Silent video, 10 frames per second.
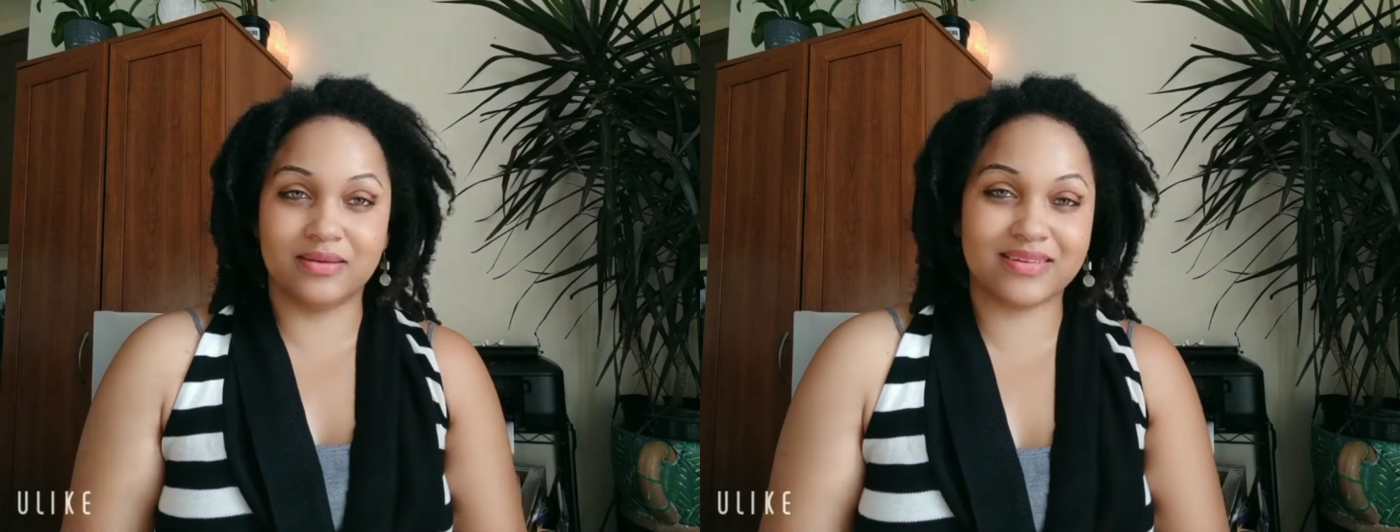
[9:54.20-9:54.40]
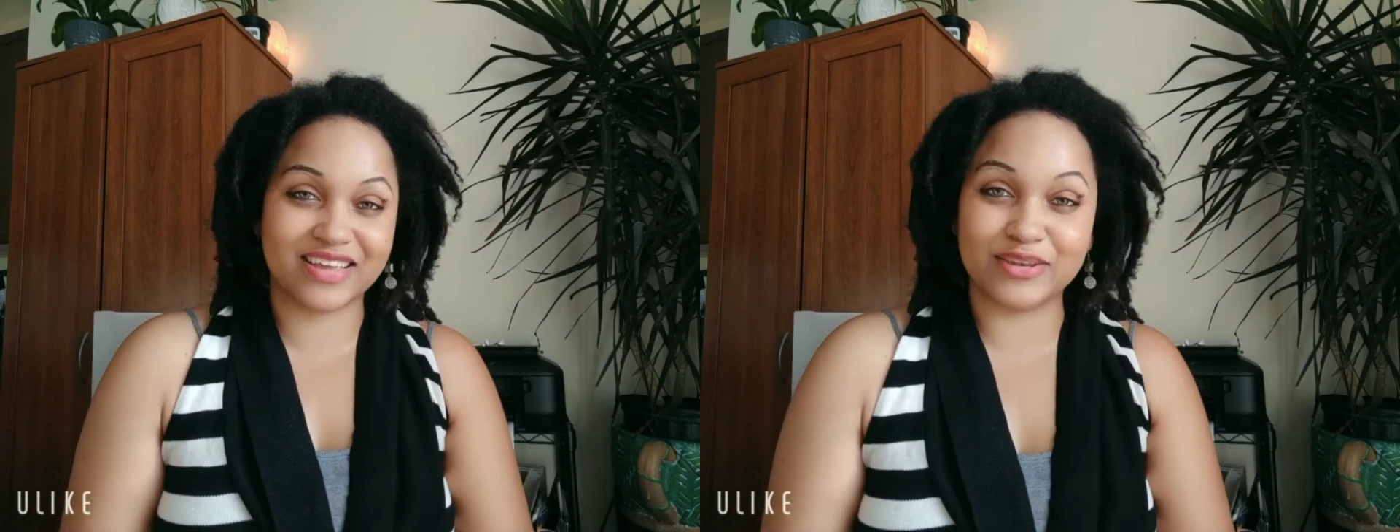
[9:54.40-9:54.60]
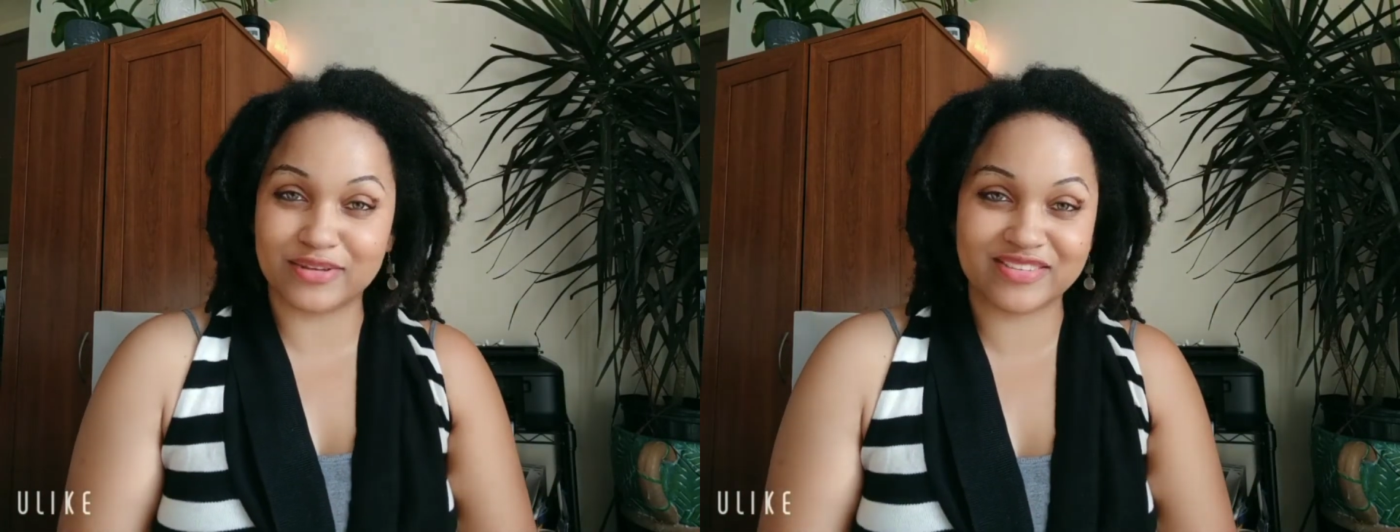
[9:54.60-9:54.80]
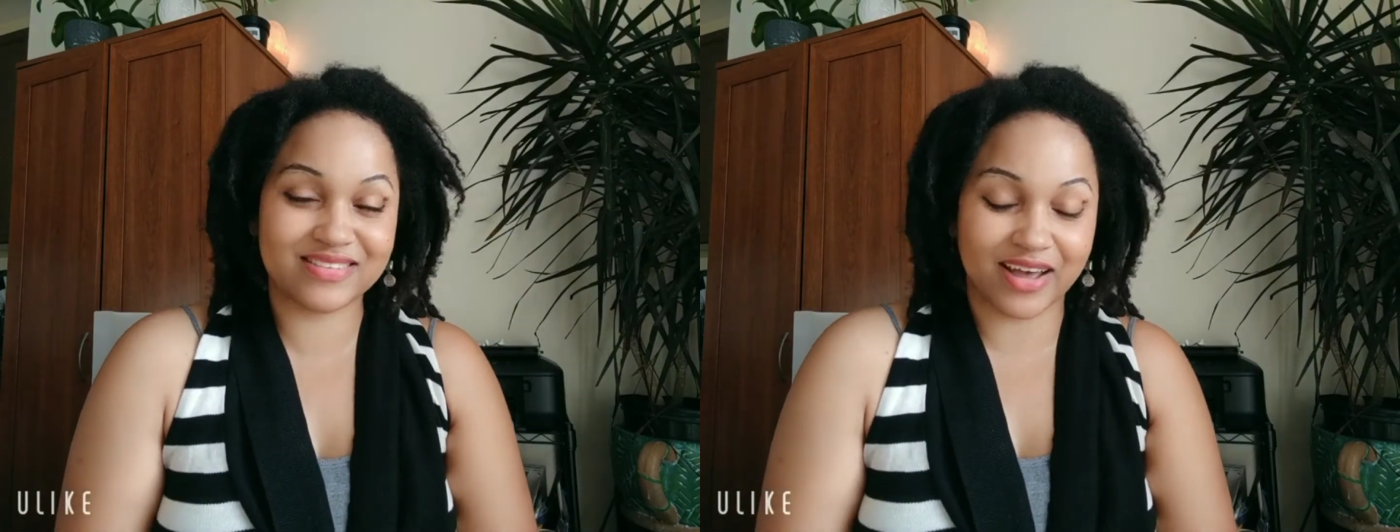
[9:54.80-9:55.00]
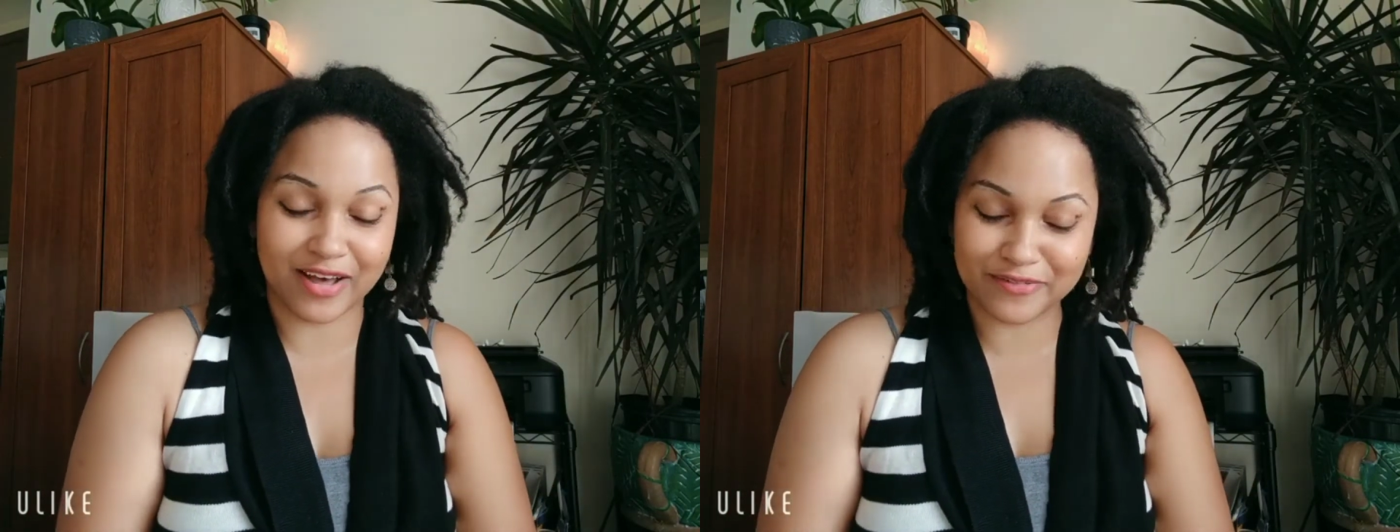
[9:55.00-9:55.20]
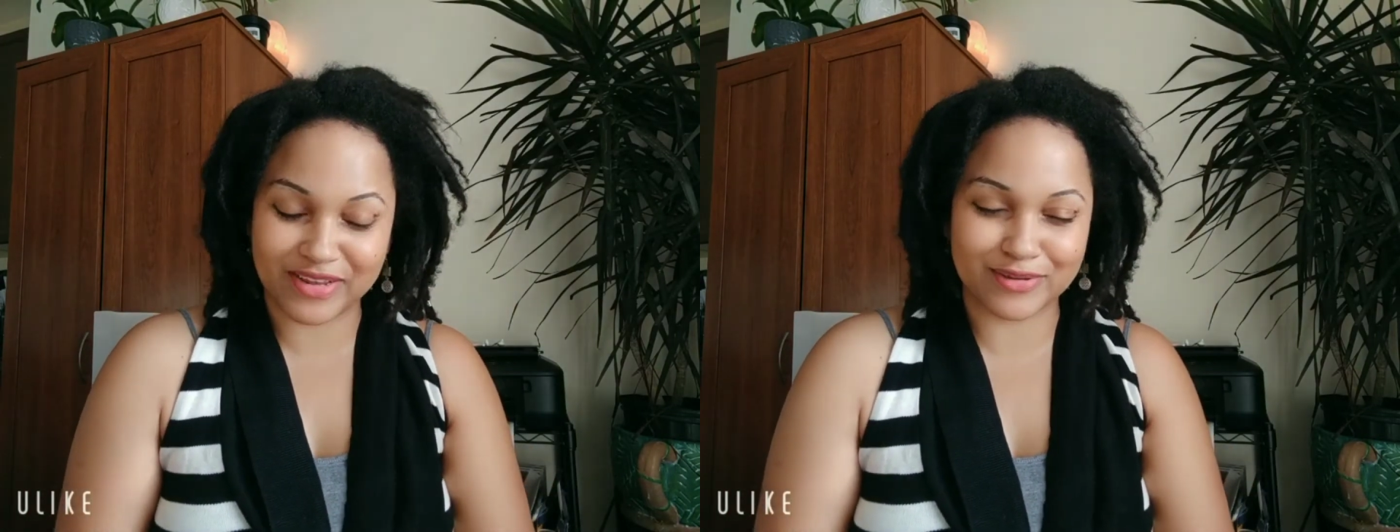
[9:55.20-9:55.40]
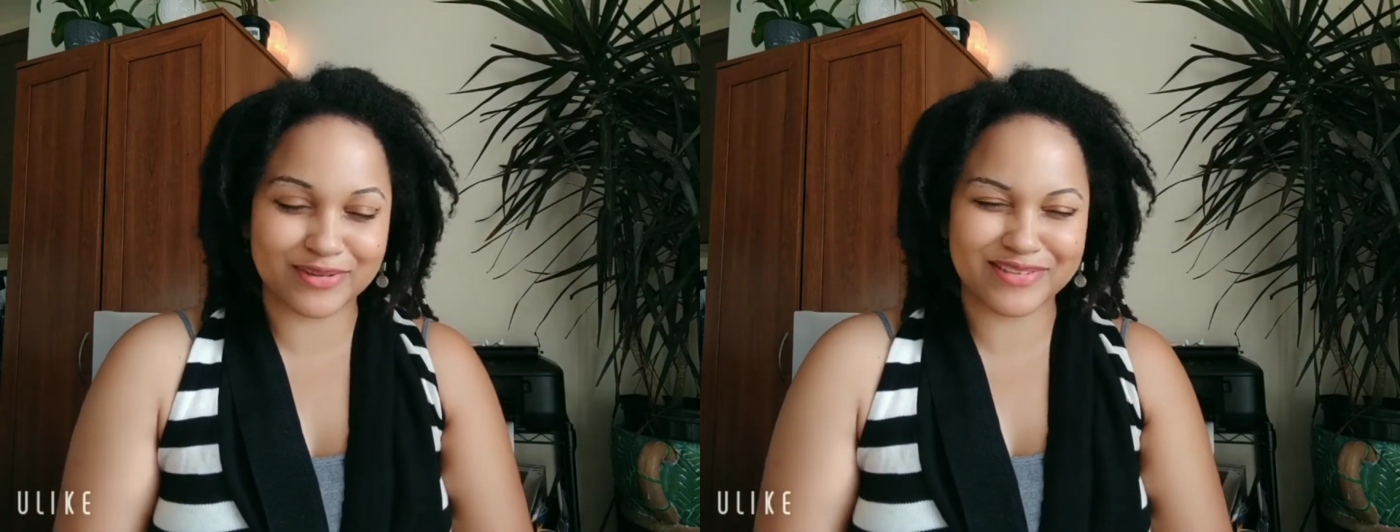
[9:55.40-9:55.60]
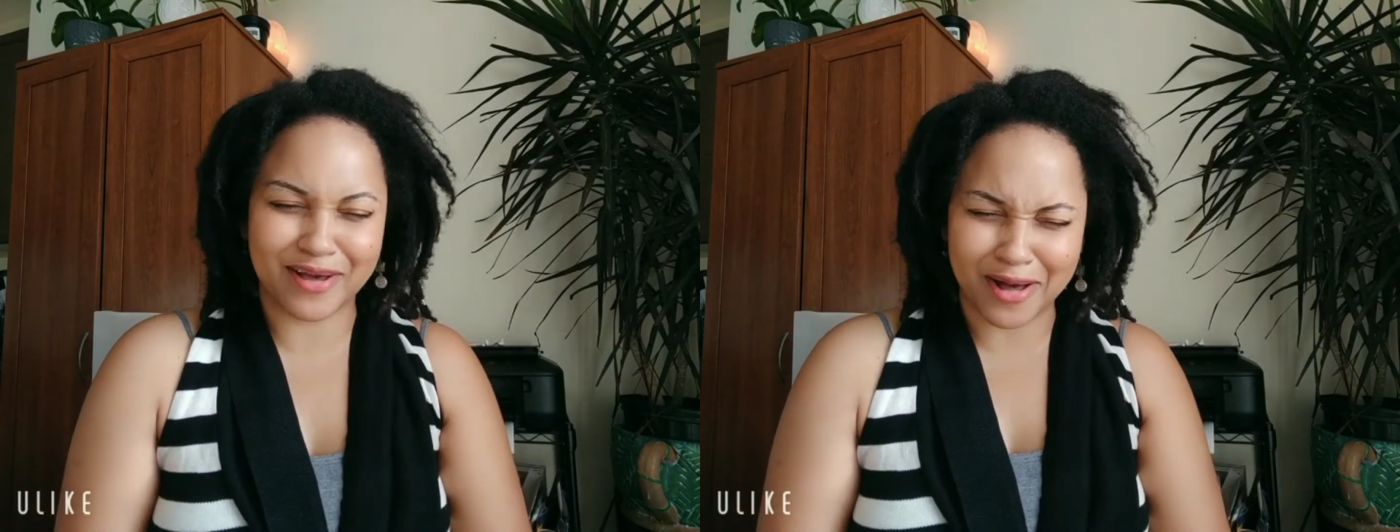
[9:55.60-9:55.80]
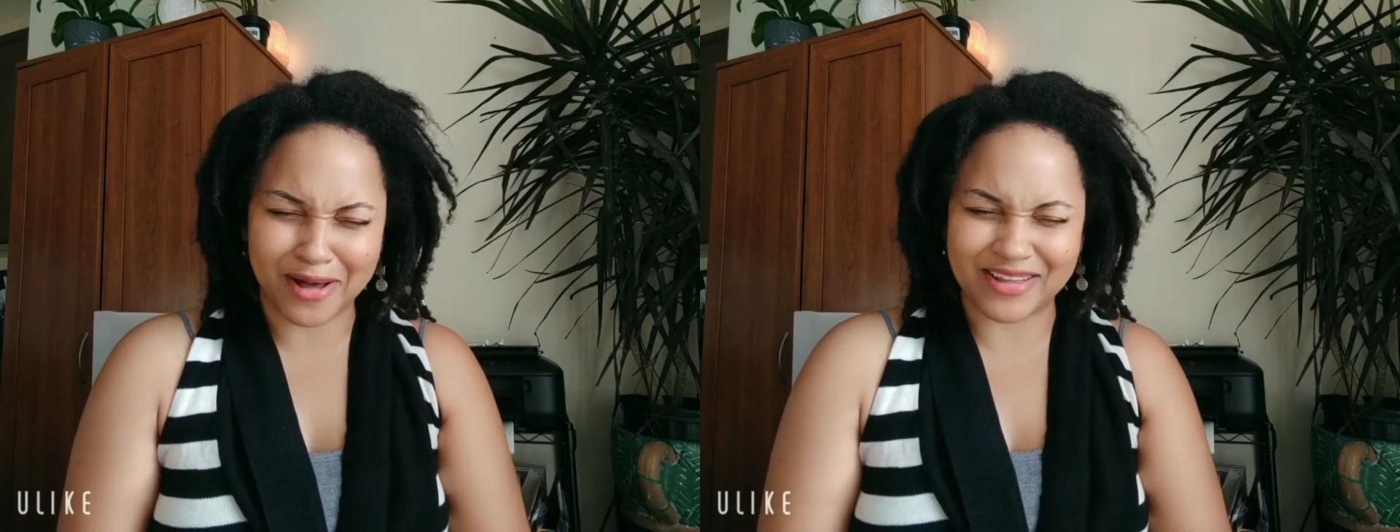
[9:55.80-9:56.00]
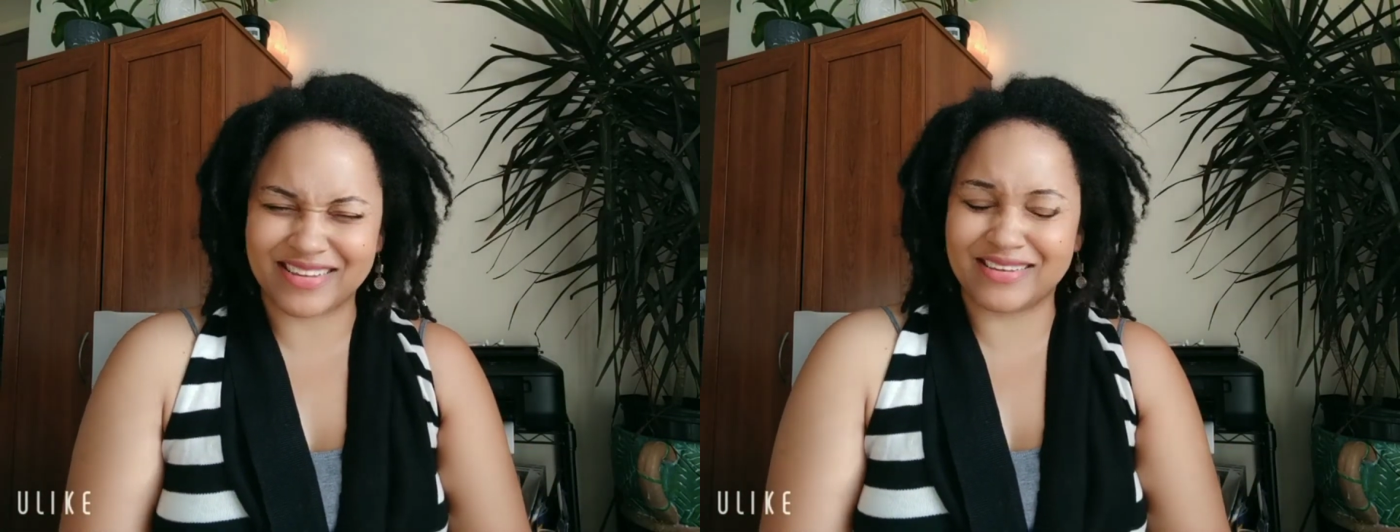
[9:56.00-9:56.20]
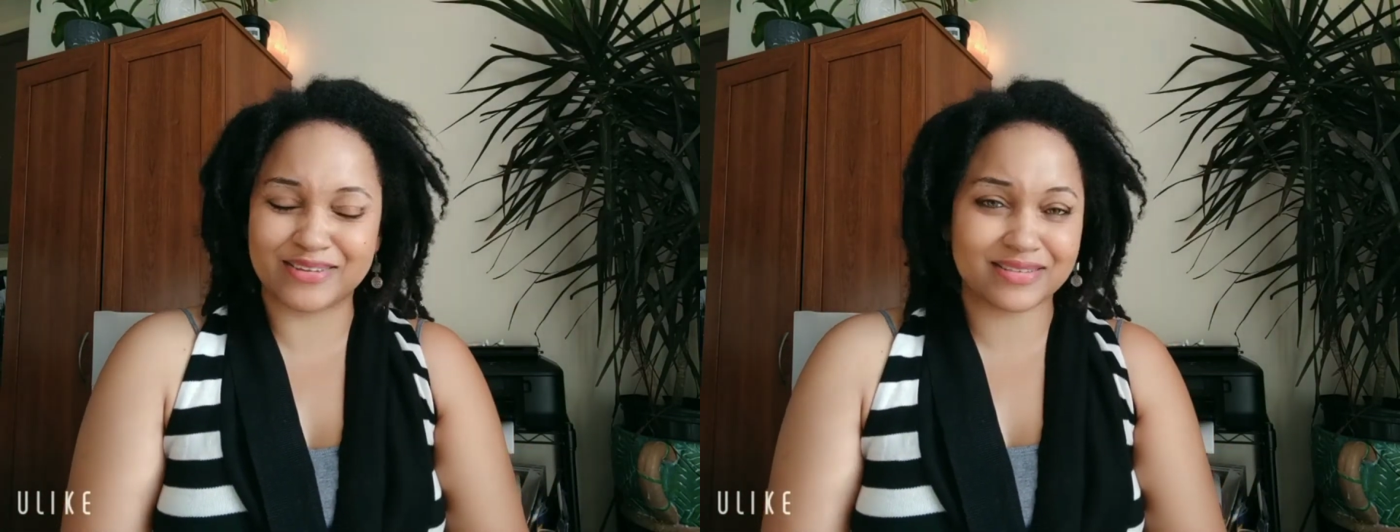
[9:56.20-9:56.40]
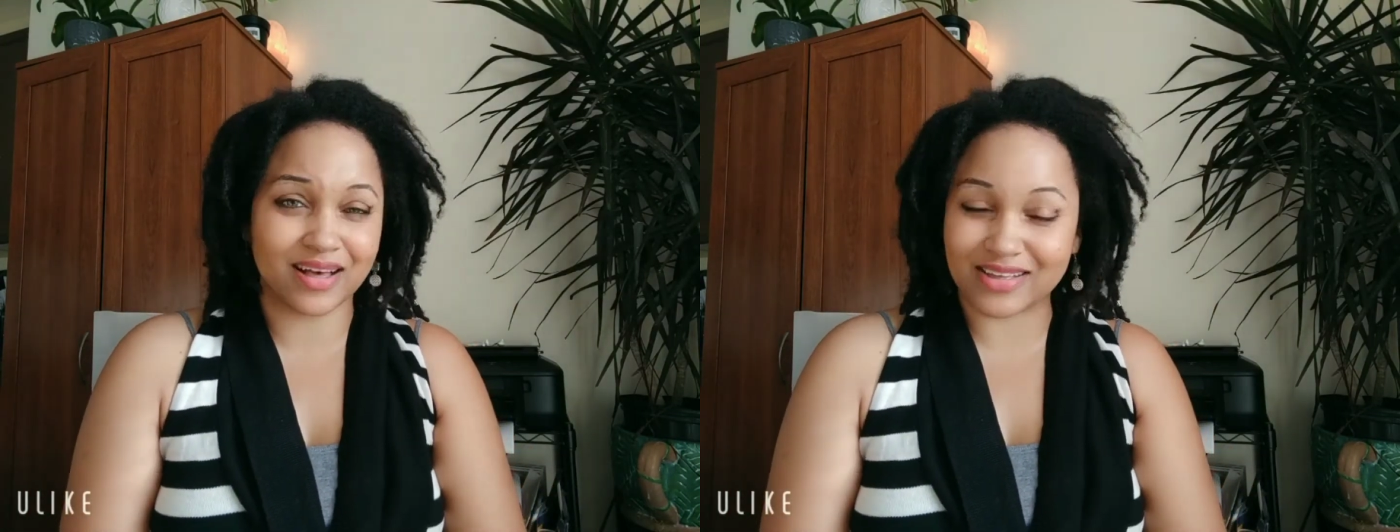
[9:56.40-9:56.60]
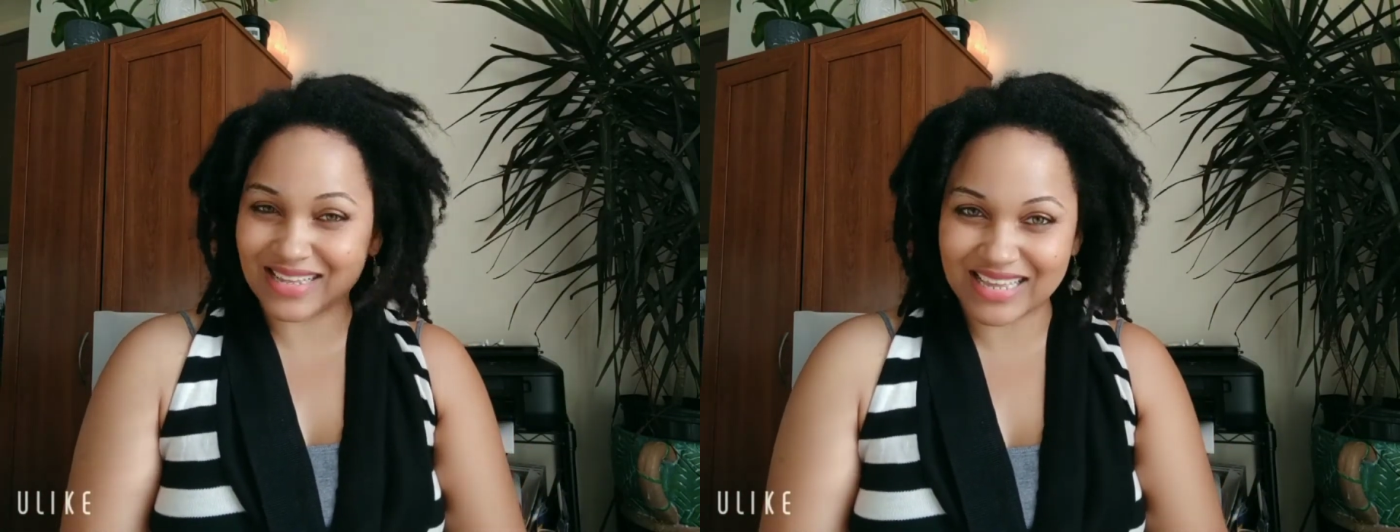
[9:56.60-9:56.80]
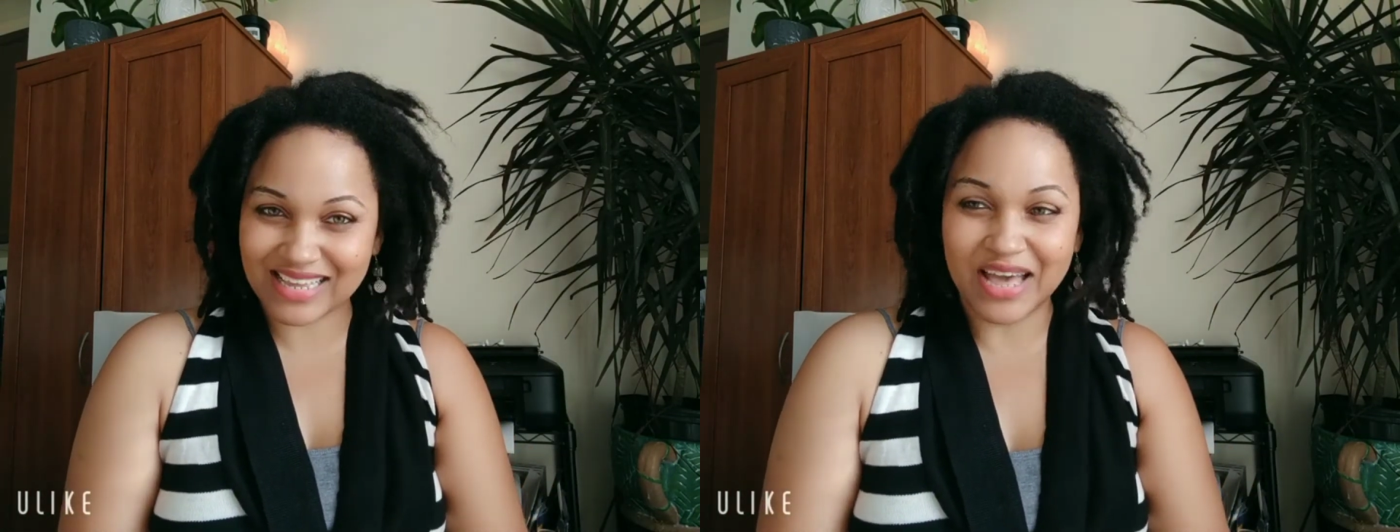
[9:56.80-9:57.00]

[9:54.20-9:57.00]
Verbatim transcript: it looks tough, it looks hard, it looks ugly